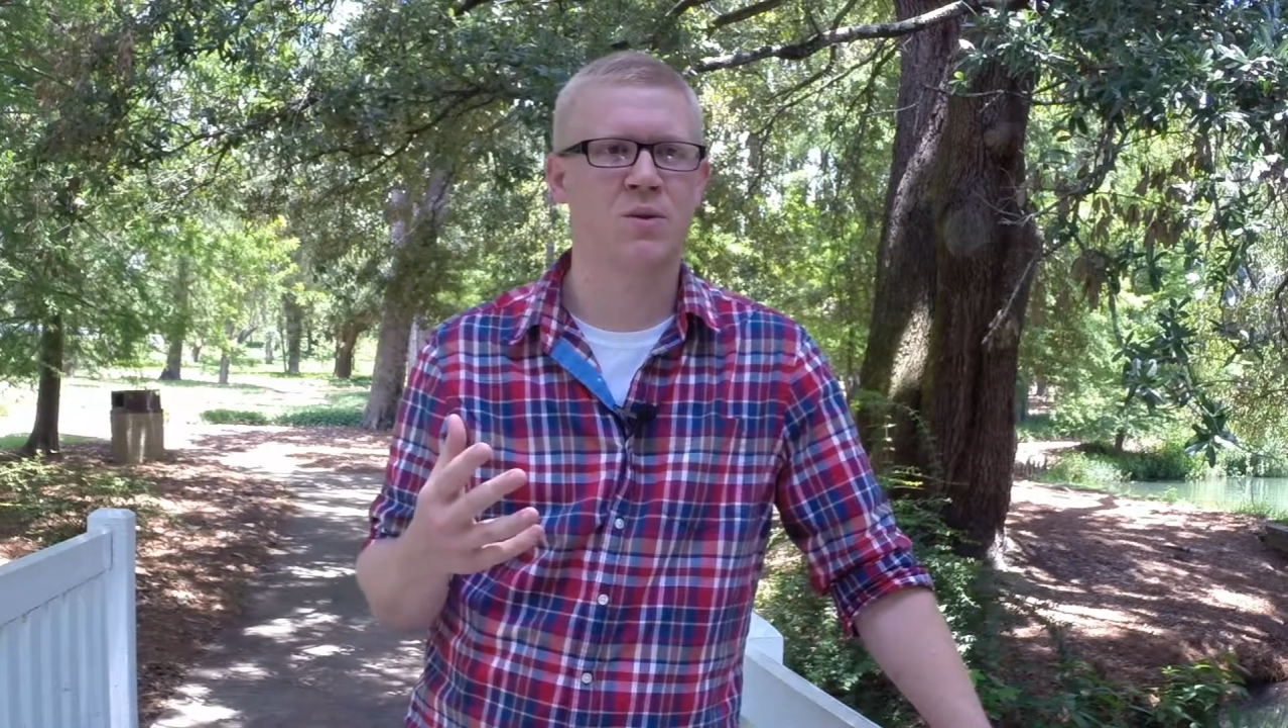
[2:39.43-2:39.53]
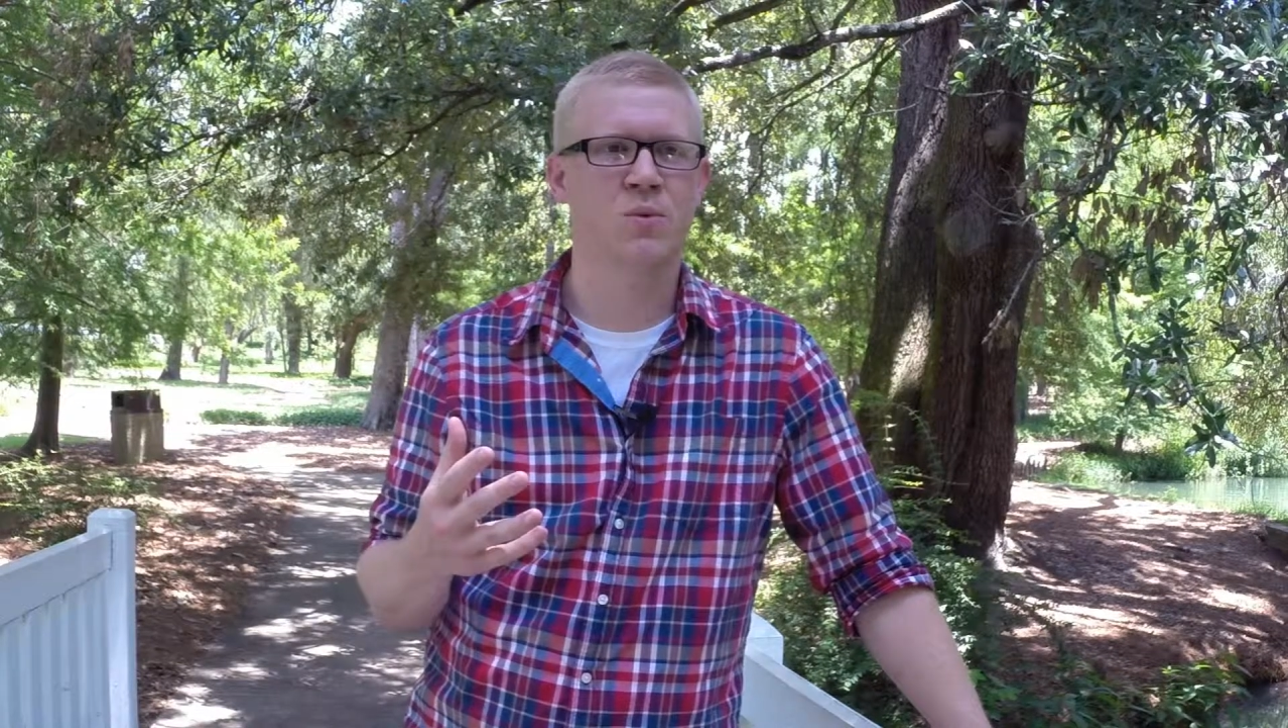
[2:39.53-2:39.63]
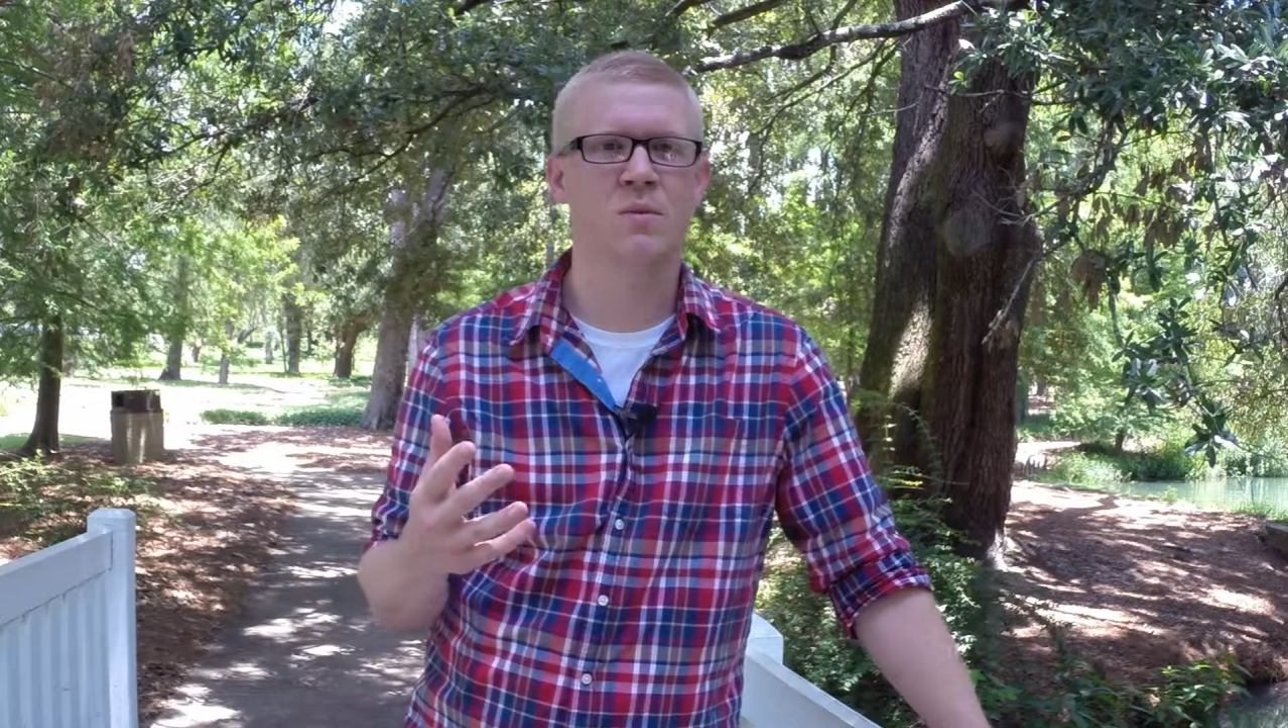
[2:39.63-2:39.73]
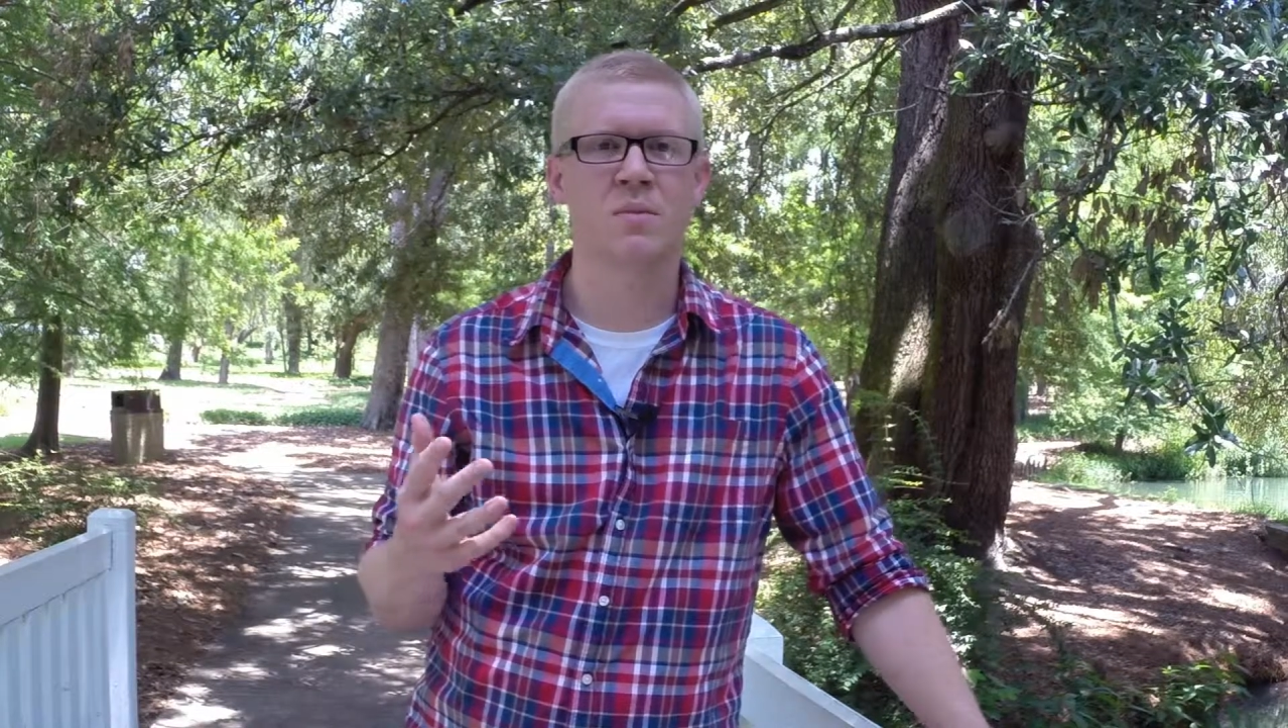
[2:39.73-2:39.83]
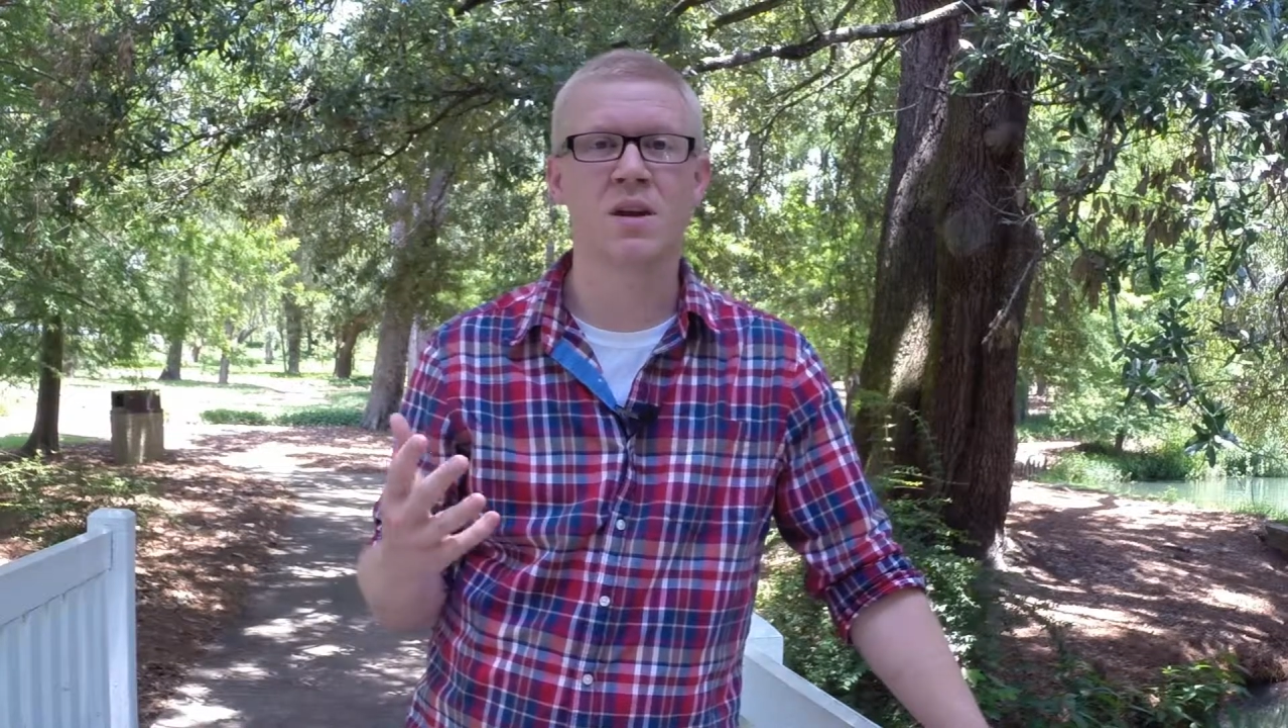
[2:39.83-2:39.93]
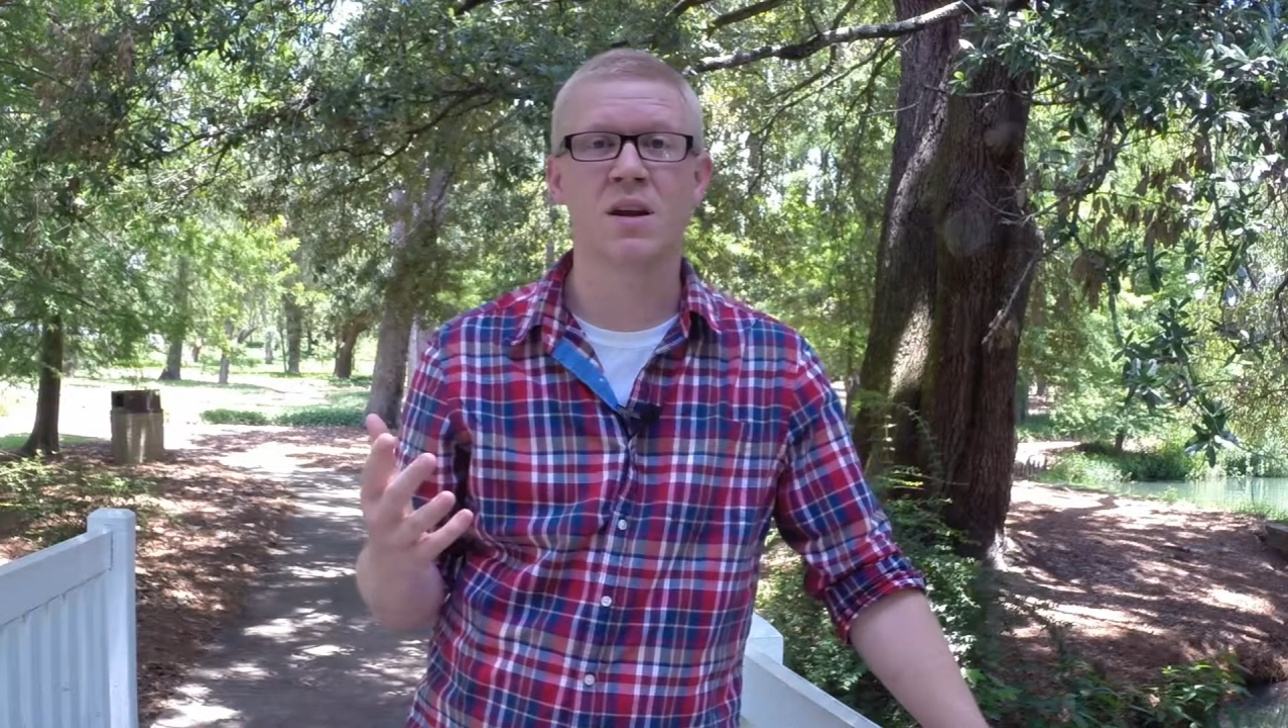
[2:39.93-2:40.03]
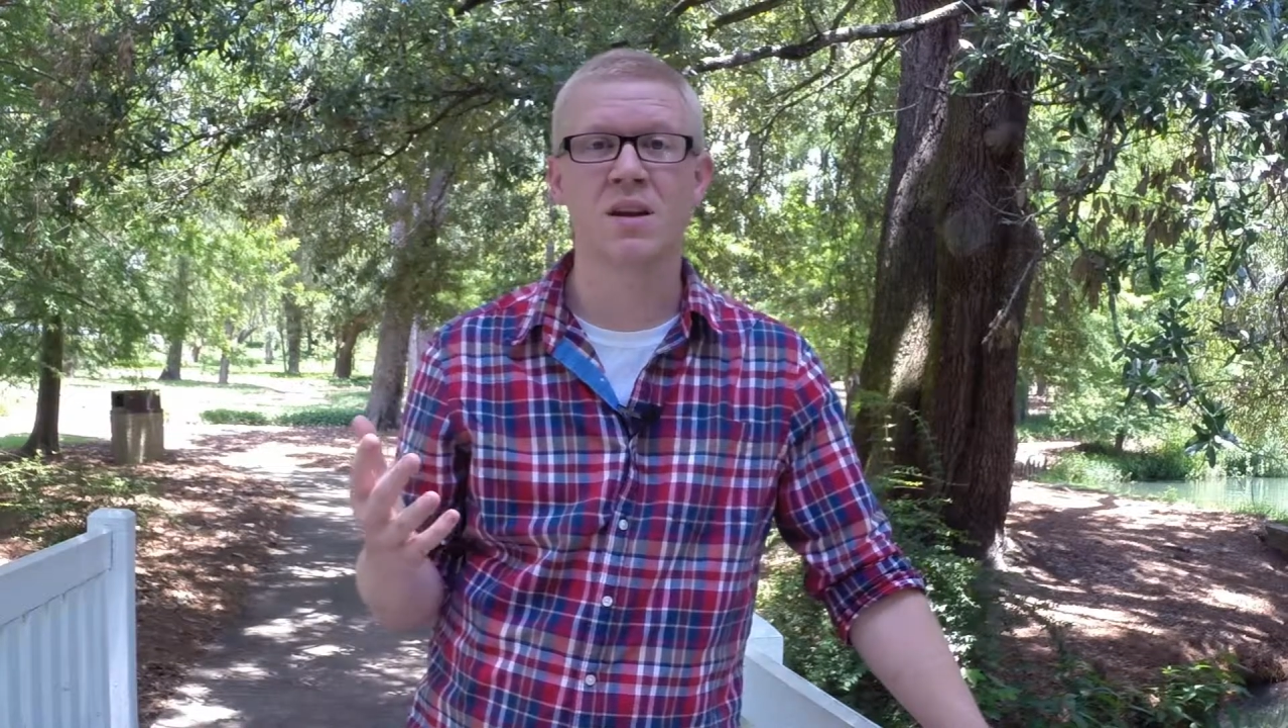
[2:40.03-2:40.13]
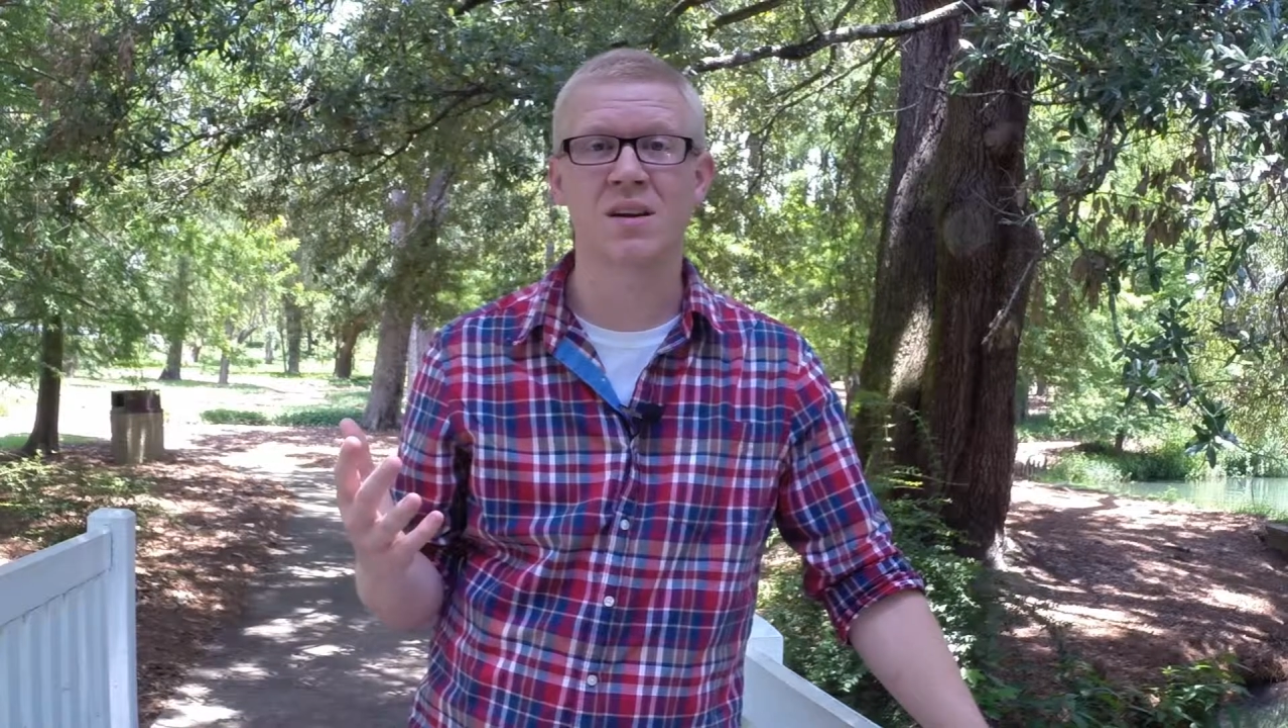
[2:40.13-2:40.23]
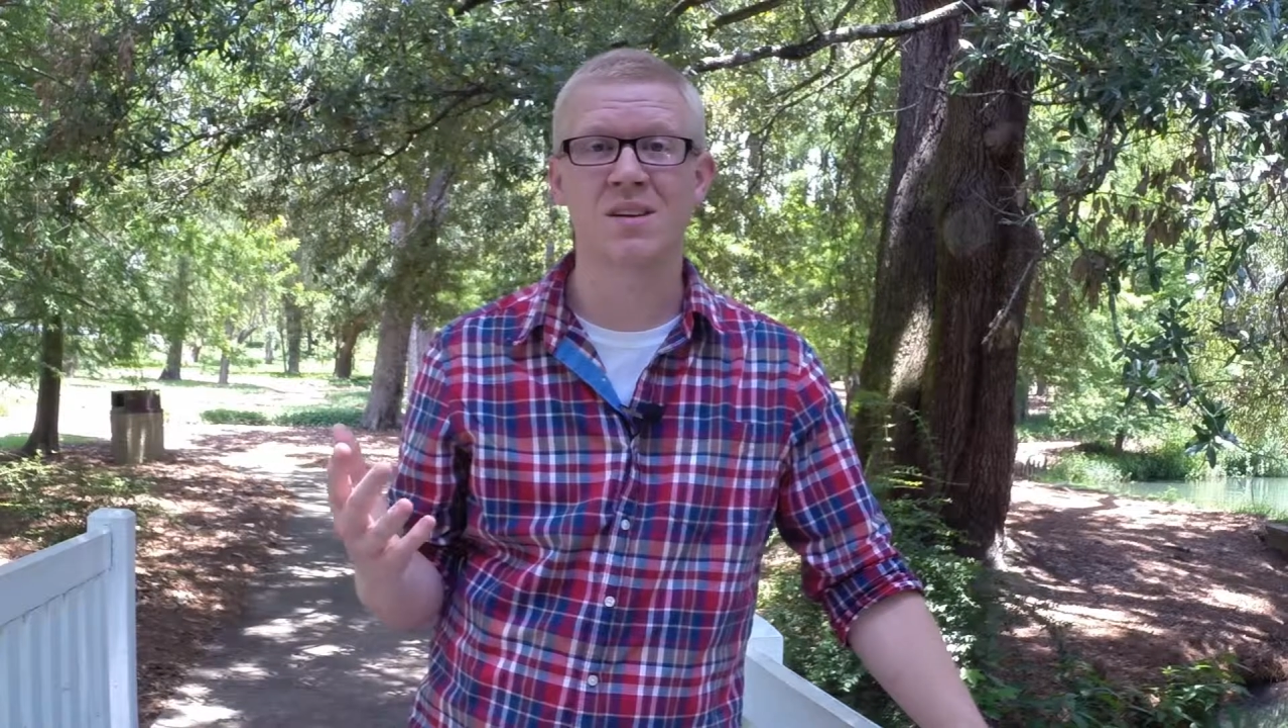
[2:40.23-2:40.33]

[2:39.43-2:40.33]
there wouldn't be any